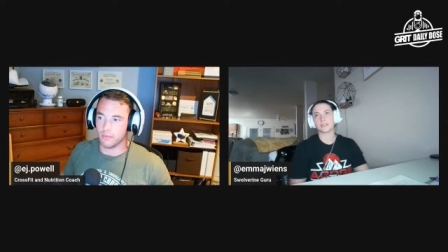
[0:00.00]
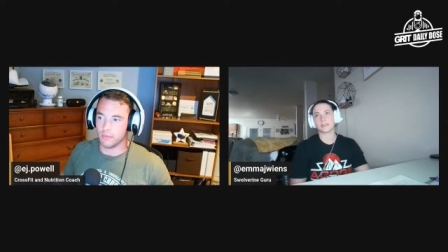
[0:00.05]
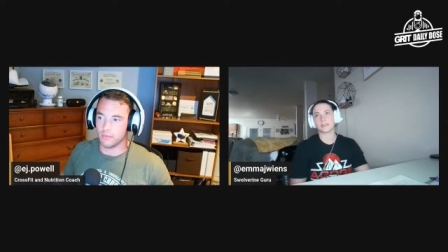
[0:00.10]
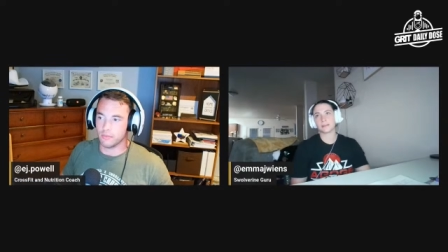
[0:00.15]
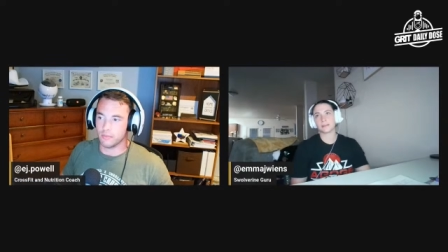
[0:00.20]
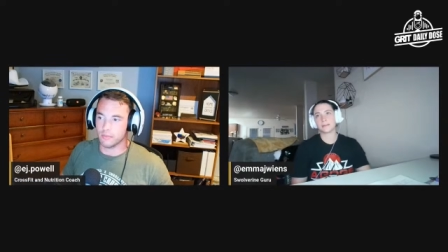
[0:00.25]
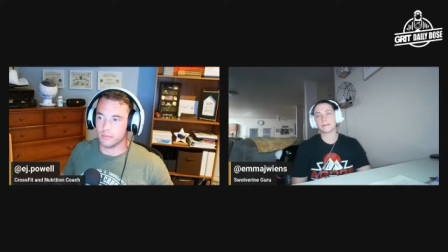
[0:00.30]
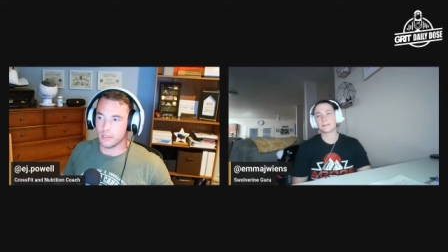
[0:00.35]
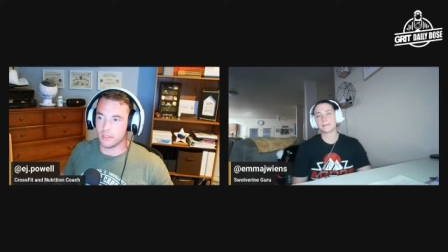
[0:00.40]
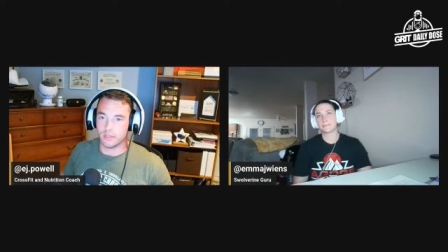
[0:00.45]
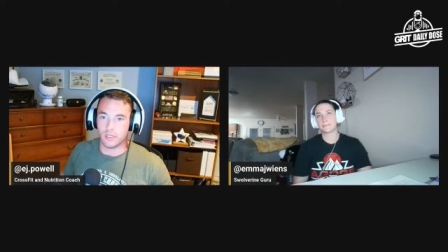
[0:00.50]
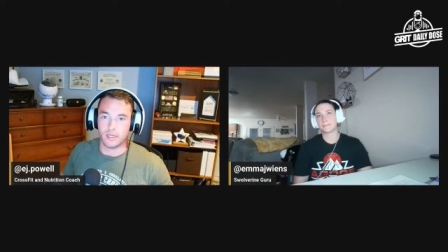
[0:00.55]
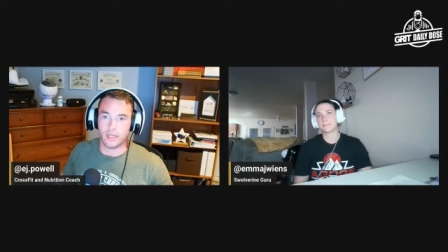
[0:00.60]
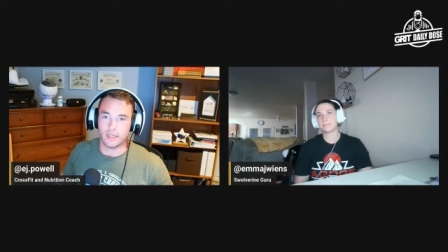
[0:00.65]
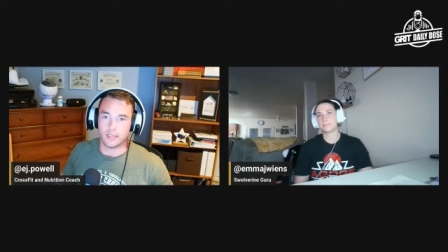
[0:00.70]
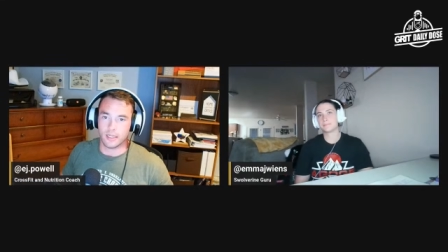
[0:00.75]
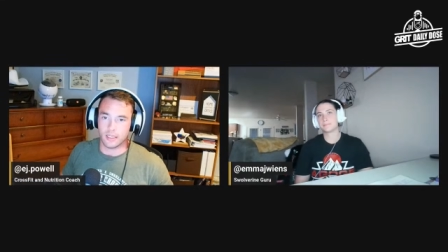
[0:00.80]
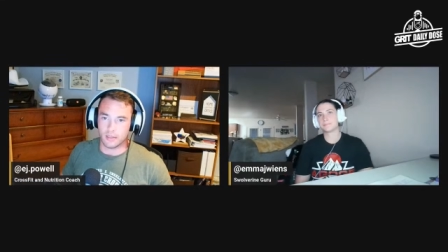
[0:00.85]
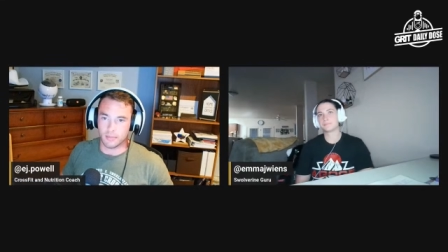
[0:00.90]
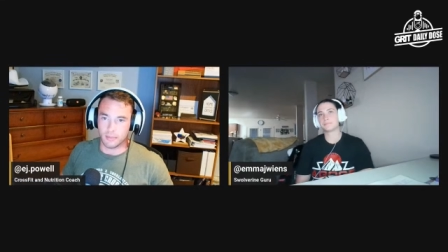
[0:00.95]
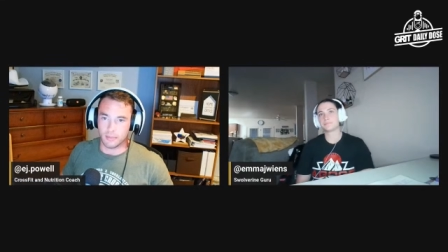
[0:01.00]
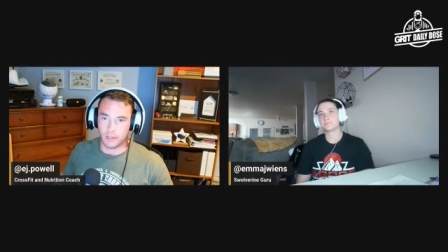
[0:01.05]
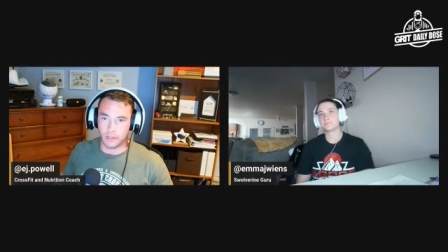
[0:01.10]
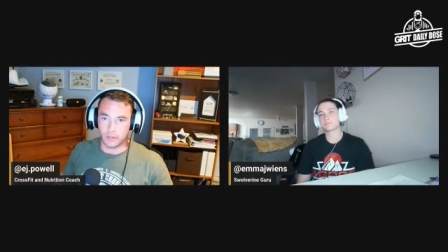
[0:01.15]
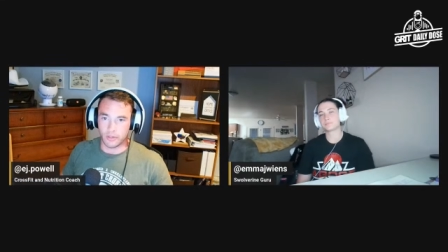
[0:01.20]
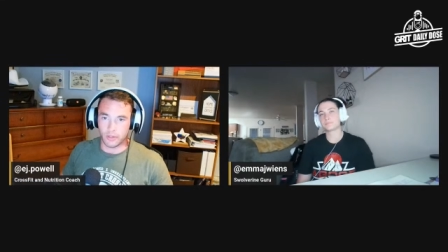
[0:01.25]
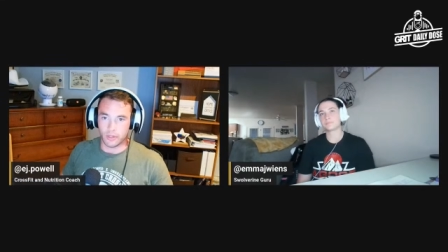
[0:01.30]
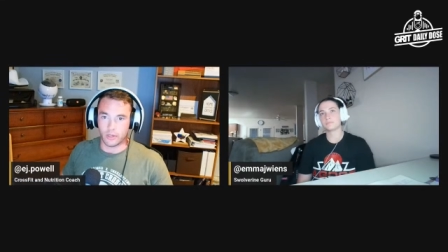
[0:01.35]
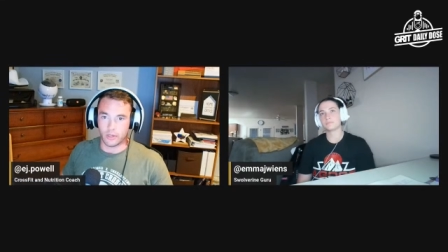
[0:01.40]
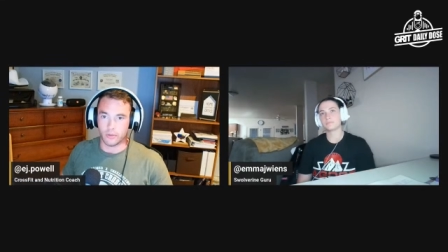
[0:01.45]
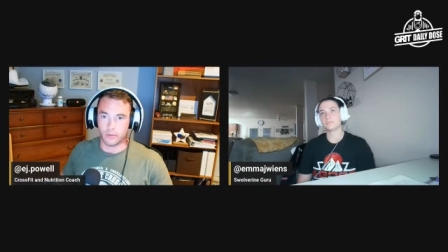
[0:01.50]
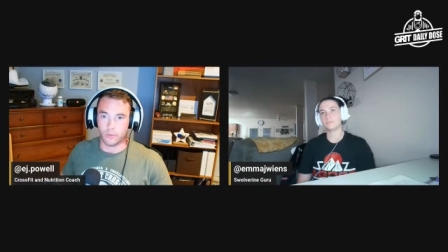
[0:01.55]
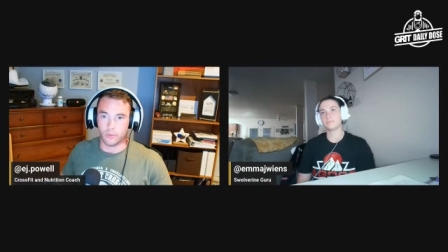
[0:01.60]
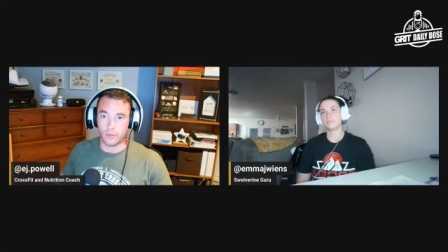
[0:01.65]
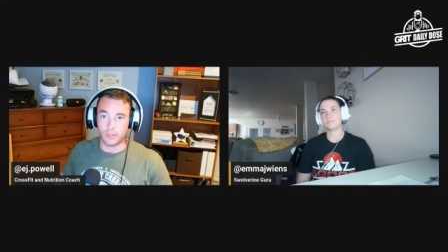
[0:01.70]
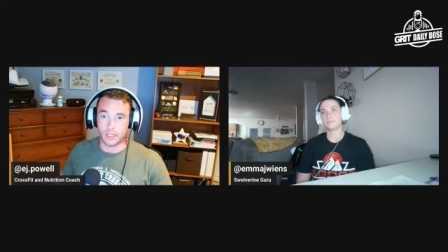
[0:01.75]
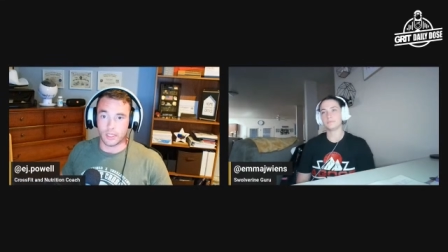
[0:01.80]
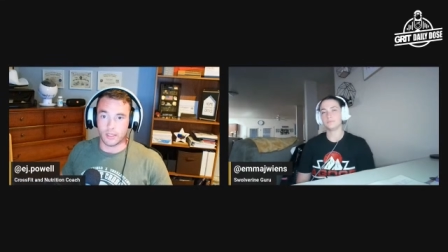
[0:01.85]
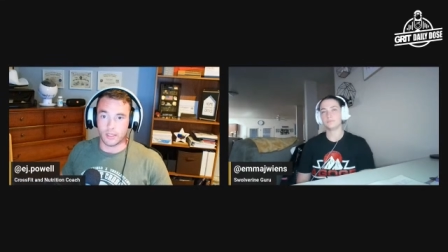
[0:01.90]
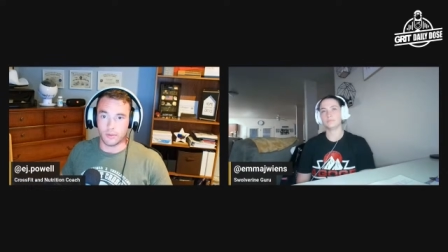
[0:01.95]
of gets into the study I talked
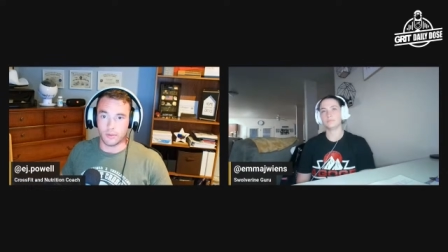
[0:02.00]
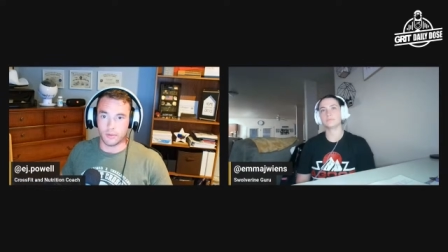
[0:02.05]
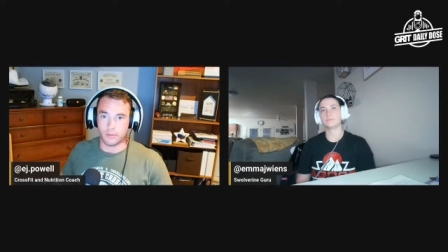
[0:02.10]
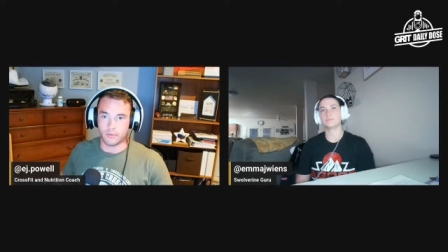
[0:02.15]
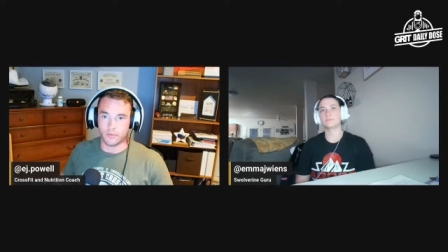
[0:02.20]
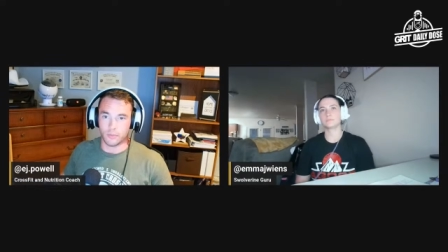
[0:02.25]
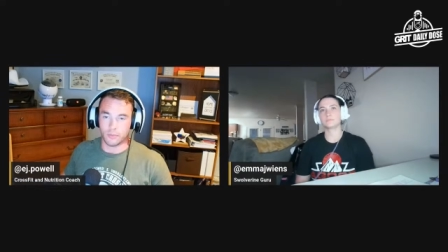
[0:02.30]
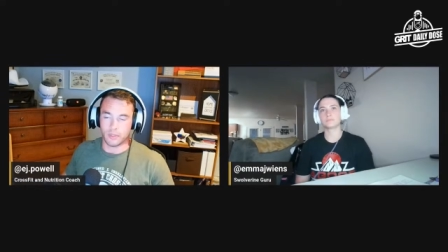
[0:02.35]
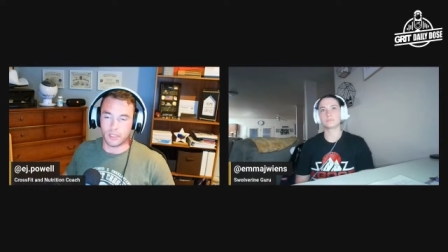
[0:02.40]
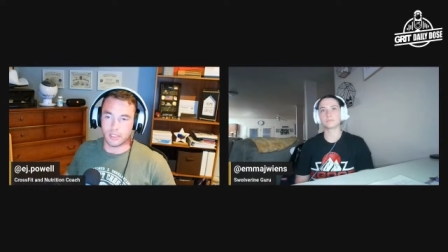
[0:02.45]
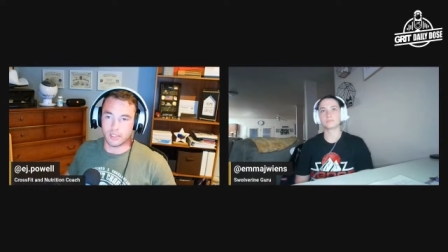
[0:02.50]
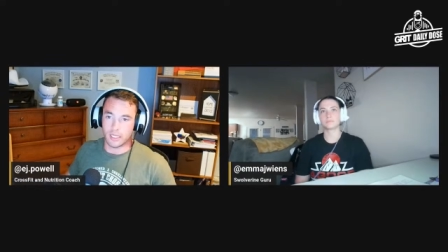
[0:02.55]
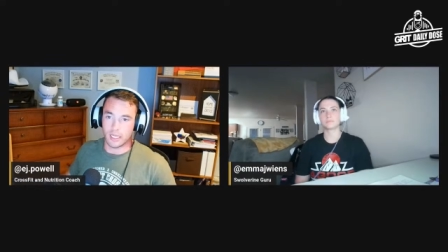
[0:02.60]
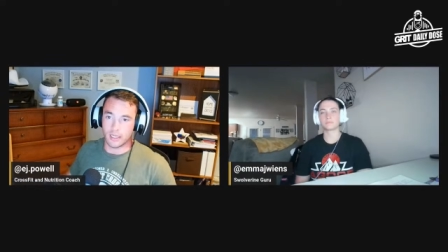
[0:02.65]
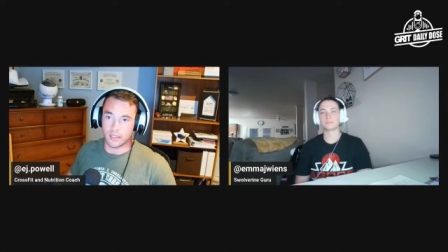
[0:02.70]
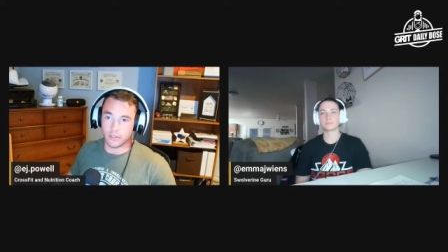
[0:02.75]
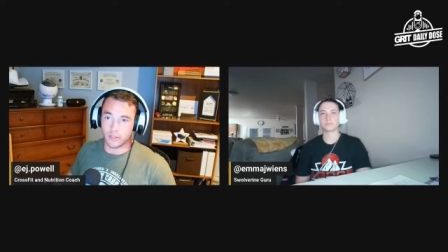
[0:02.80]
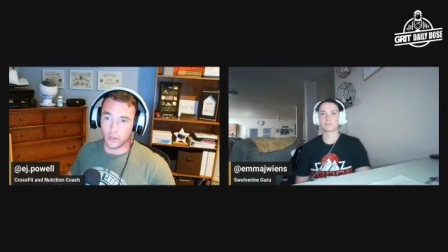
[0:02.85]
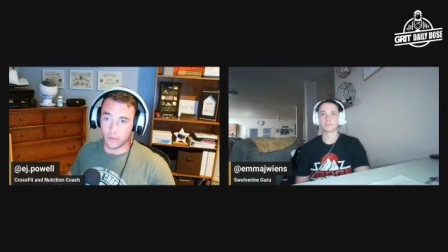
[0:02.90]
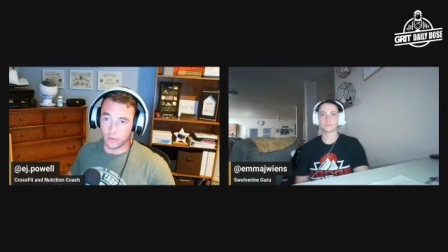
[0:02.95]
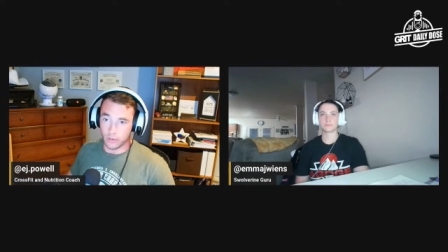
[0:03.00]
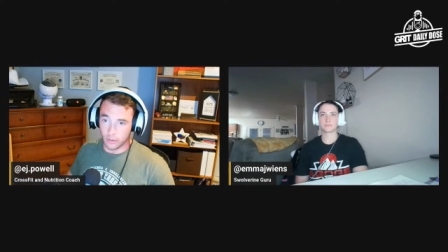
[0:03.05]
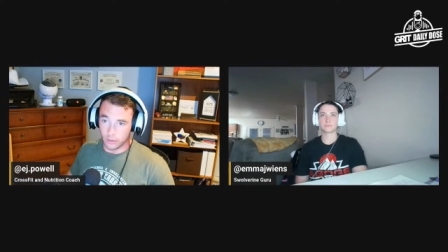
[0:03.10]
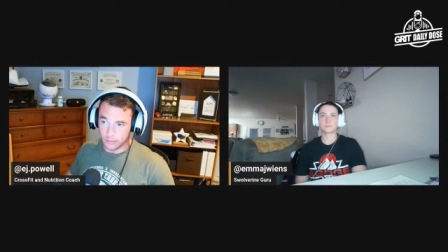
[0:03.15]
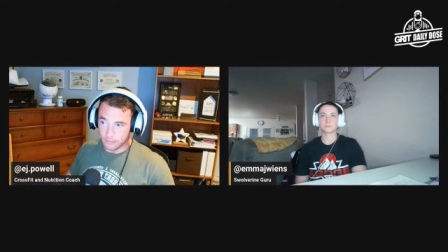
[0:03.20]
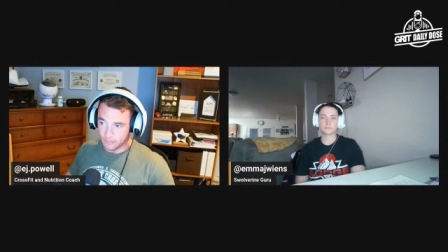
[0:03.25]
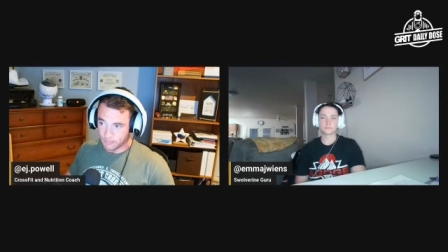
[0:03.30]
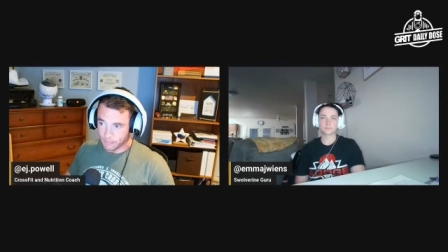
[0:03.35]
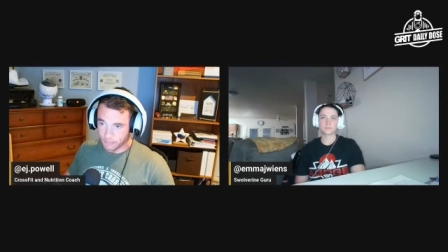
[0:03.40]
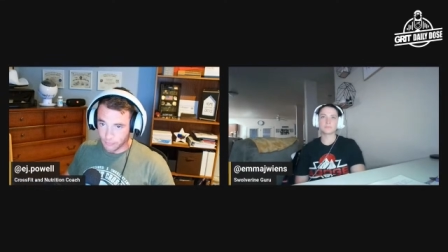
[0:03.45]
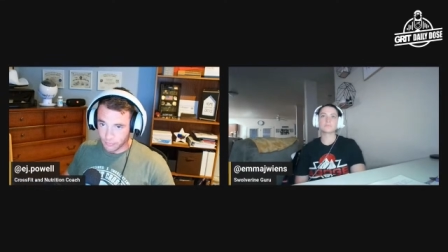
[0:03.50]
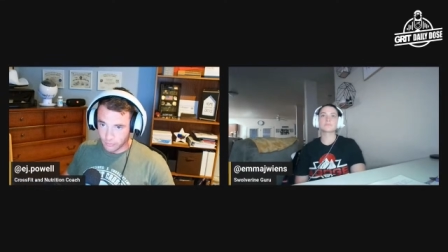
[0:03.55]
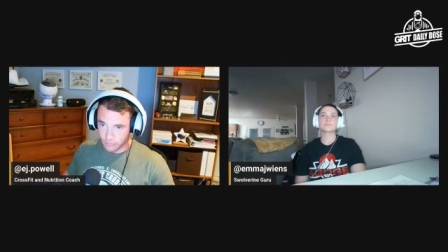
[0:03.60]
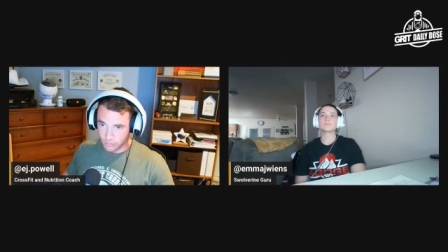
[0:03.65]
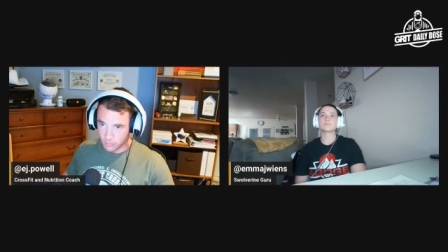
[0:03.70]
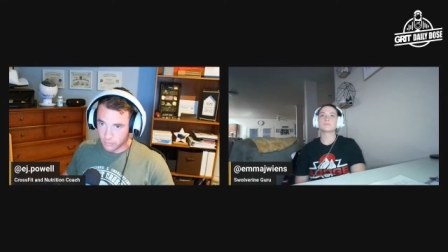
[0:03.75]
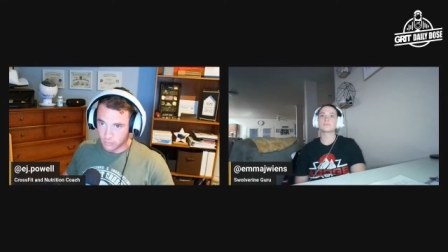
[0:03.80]
about earlier, the one that was from like San Antonio.